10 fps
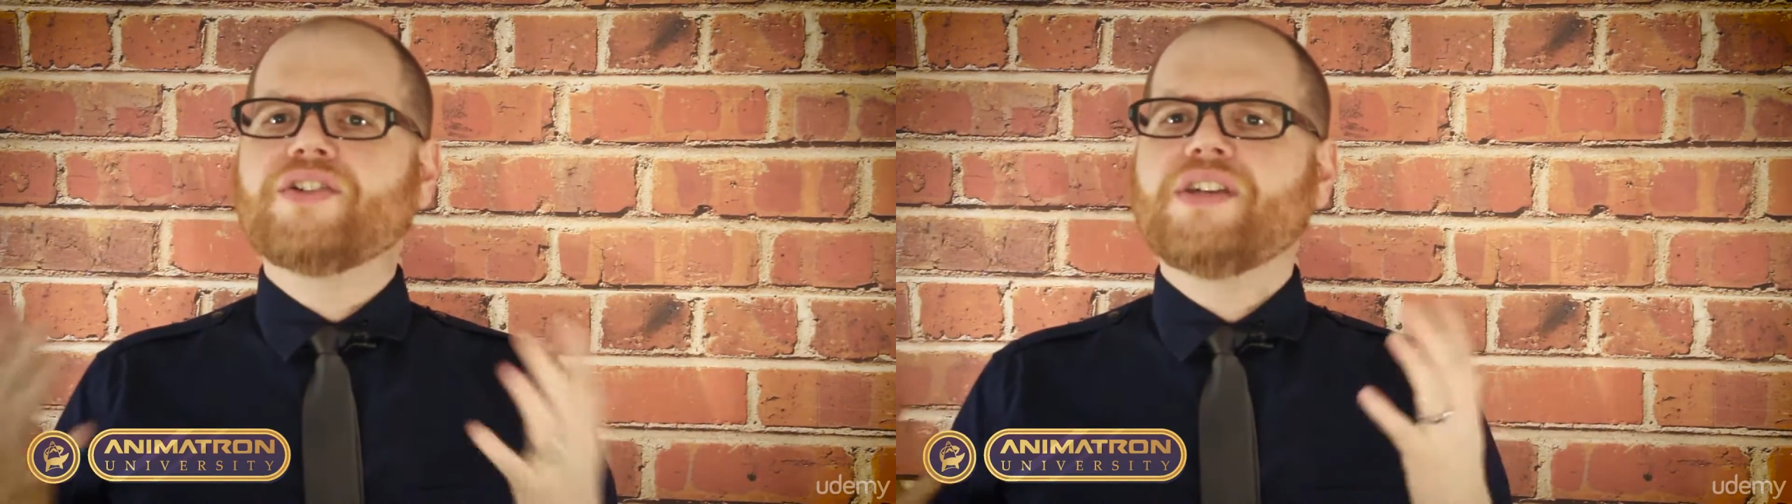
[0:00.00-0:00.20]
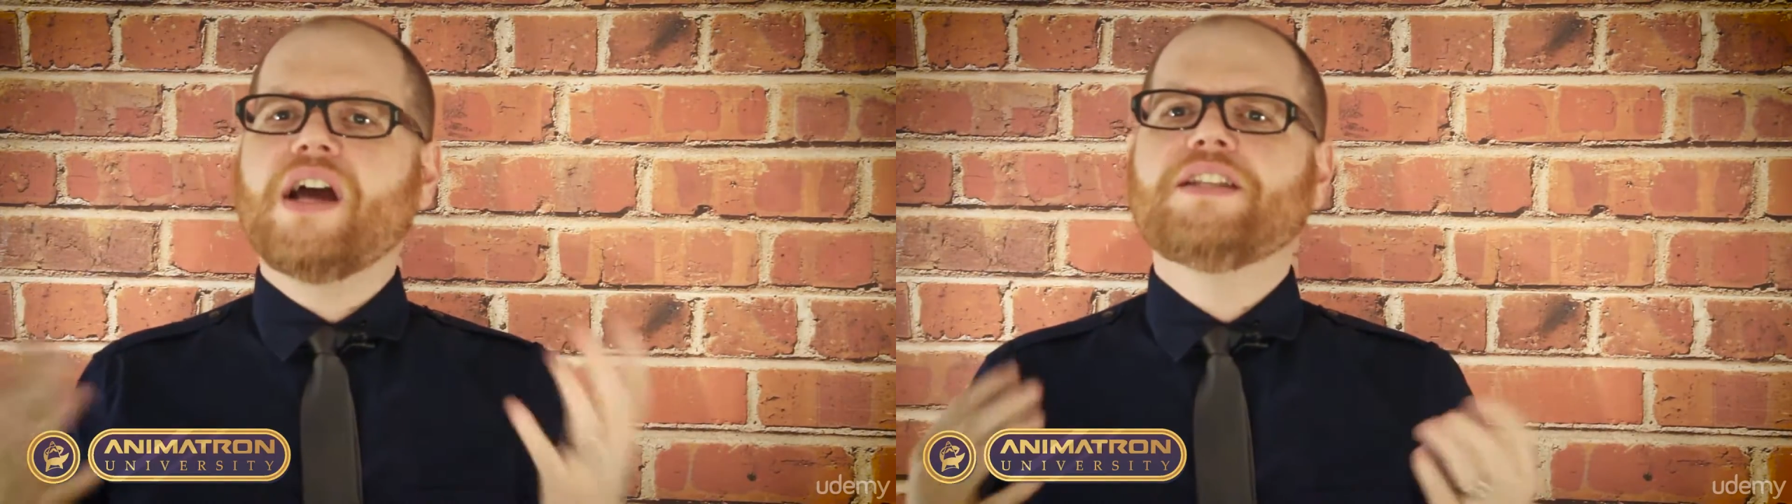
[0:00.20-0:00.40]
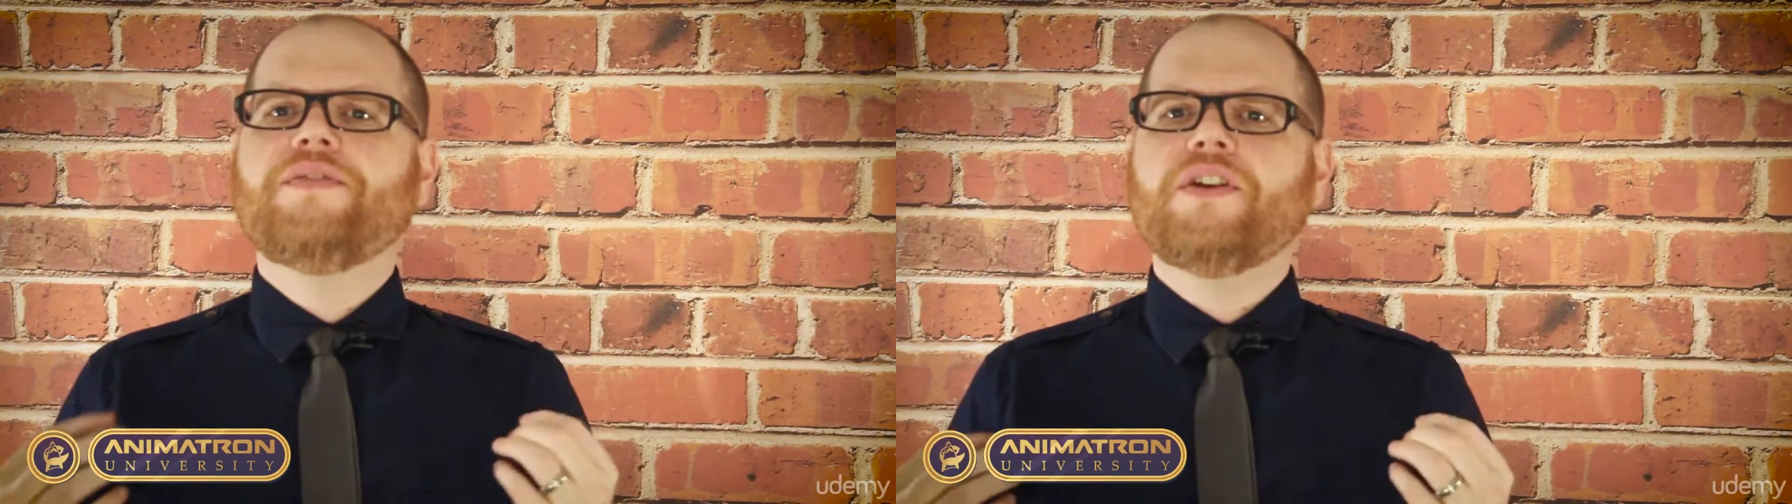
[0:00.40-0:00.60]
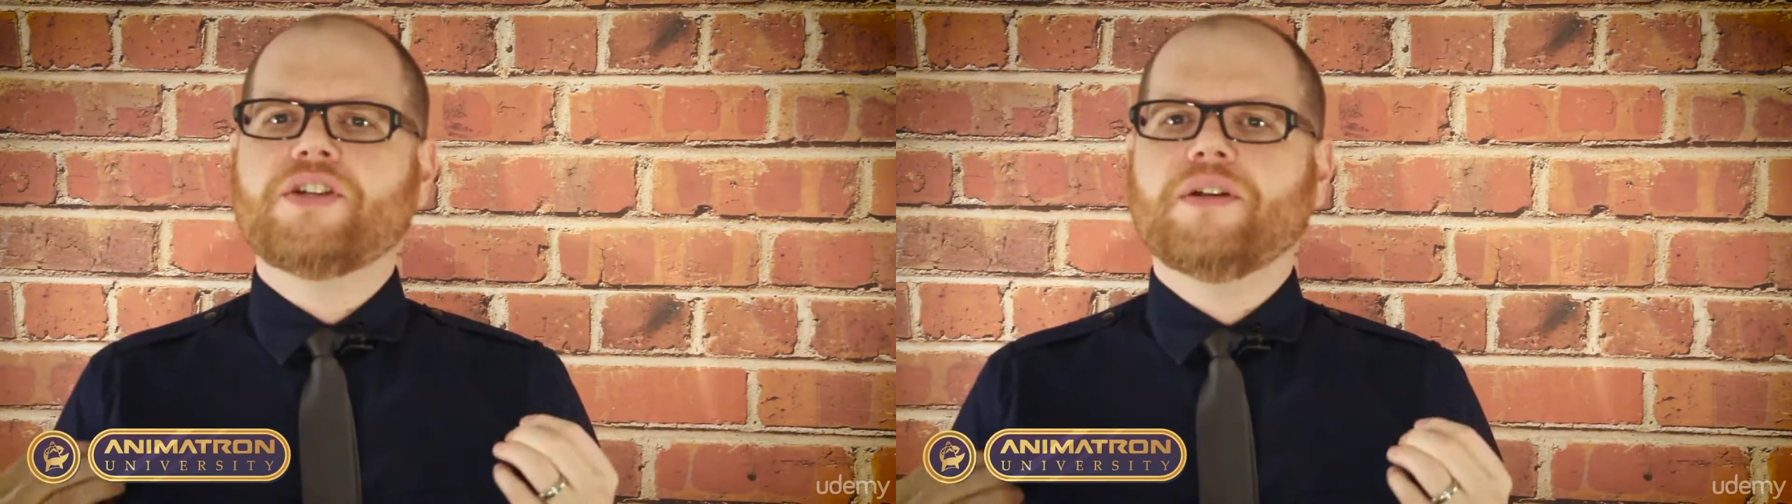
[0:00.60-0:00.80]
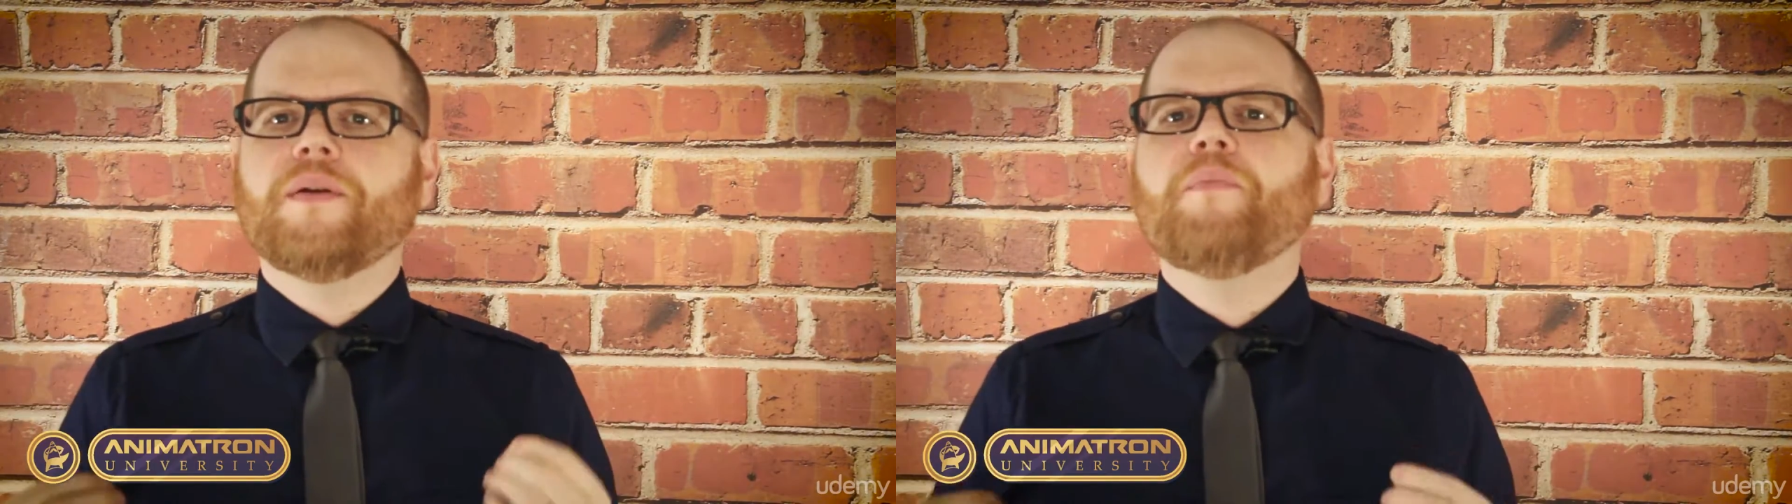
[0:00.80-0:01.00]
are science
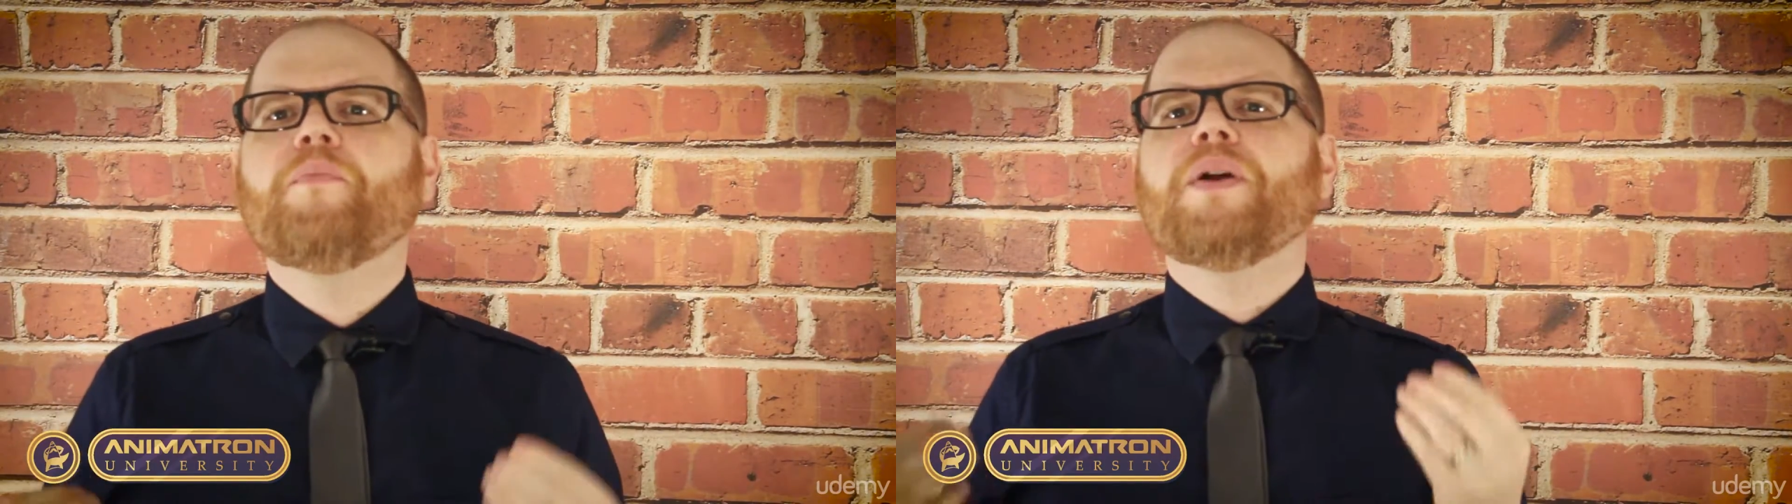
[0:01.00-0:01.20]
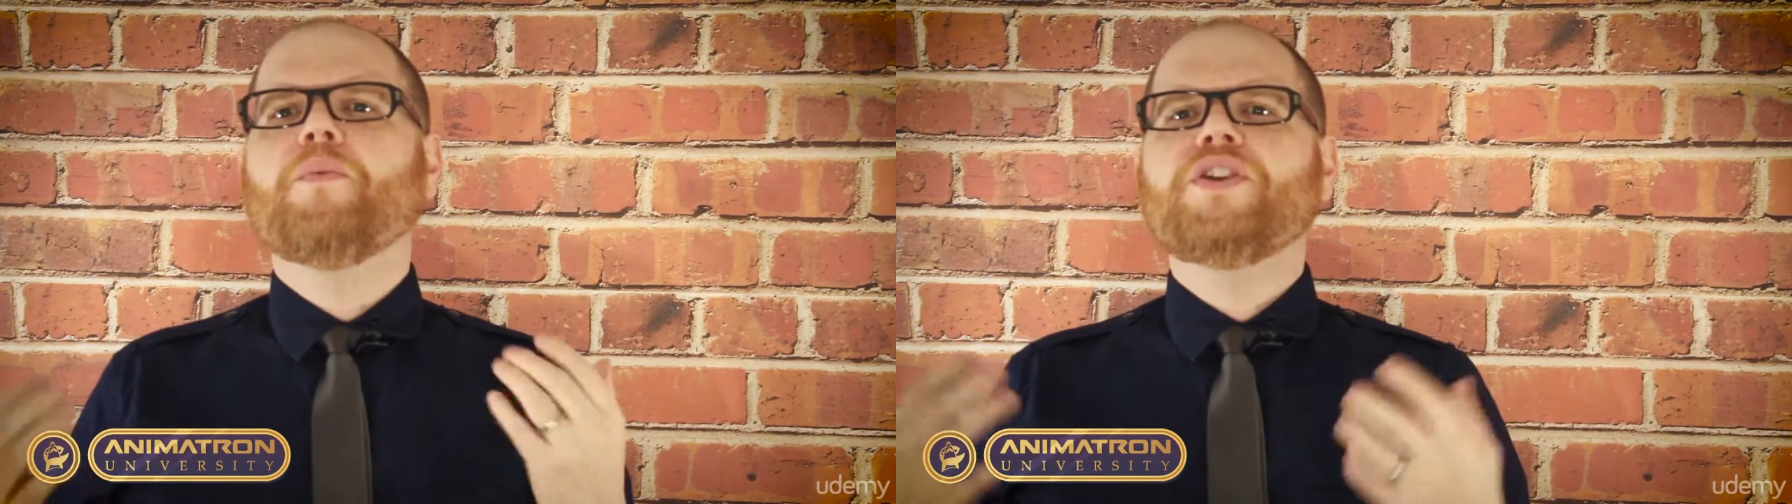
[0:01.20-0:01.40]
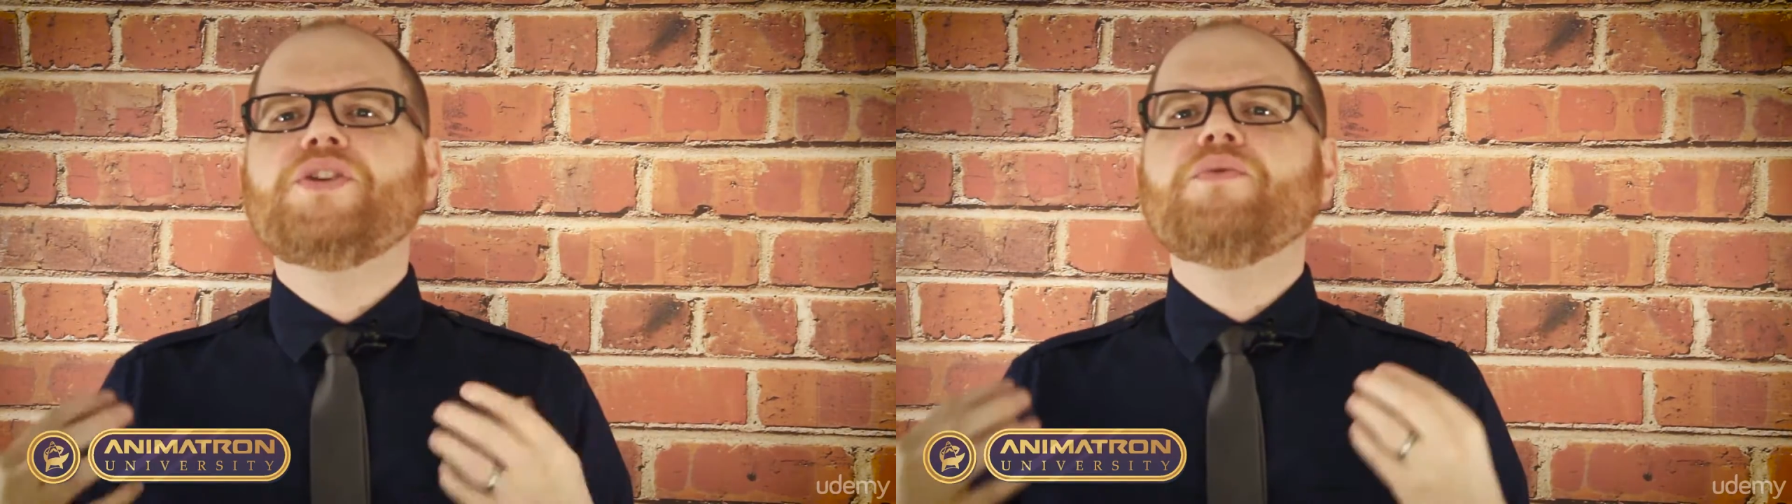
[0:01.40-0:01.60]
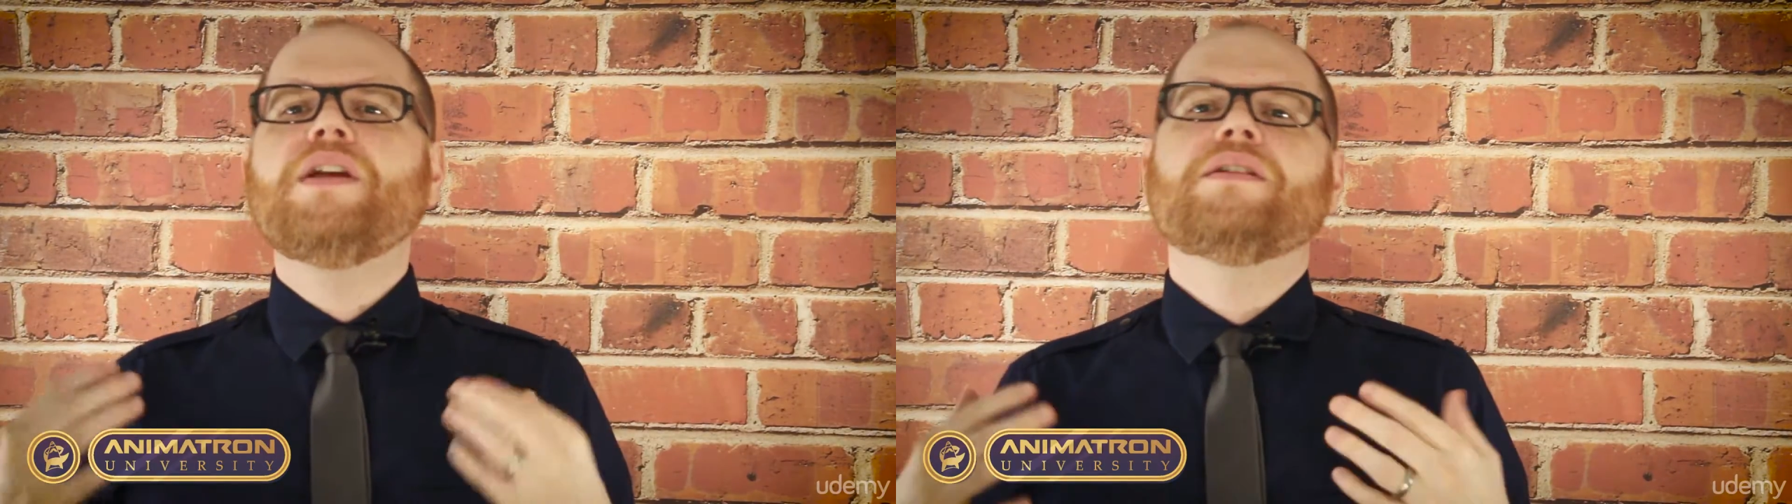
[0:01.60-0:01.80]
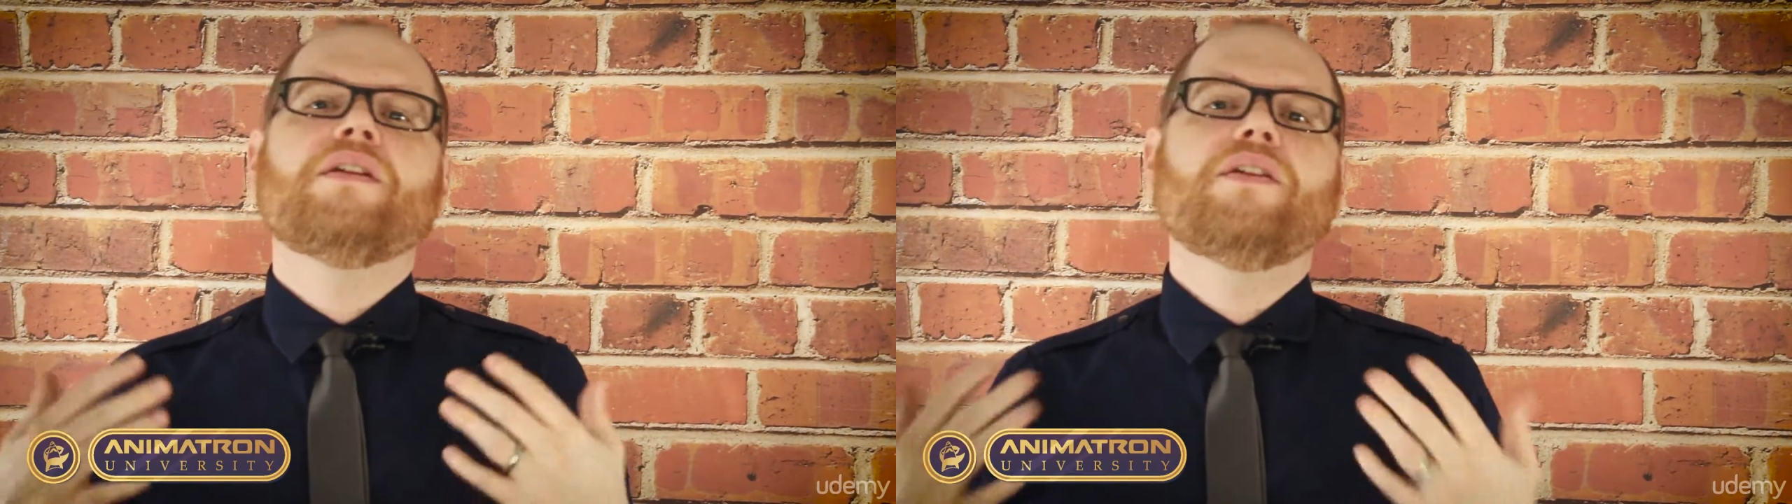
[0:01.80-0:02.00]
fiction, but
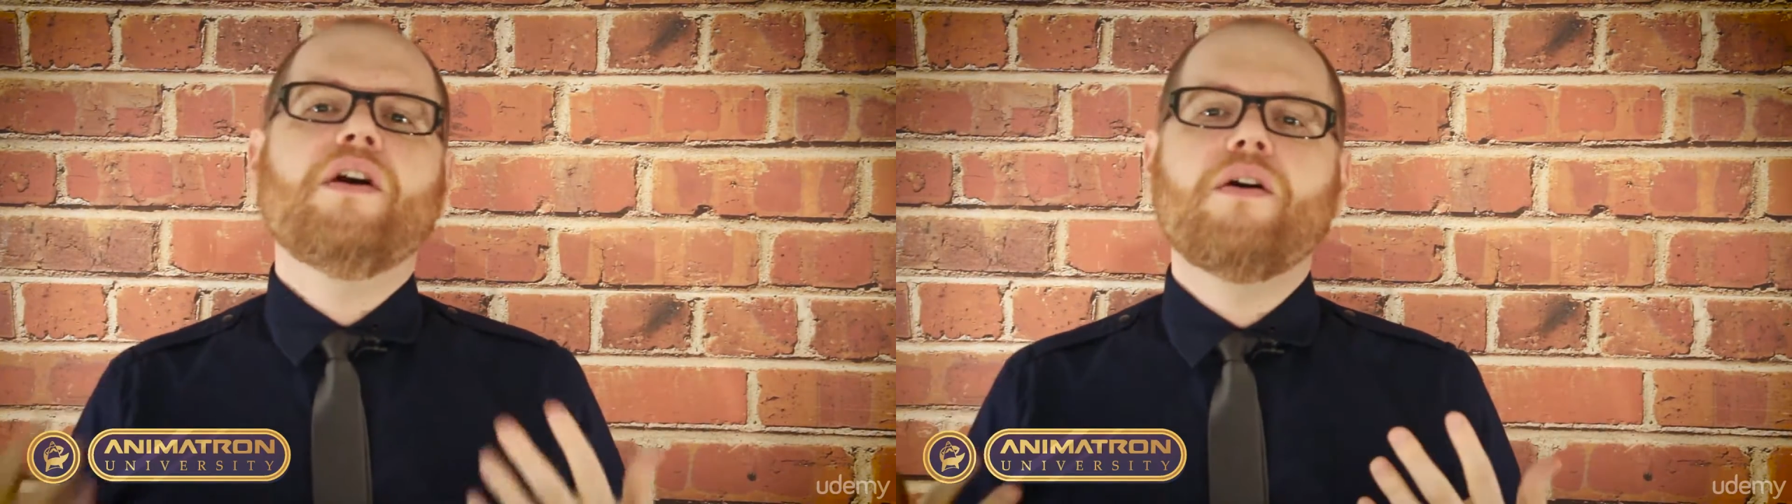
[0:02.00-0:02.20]
what you need to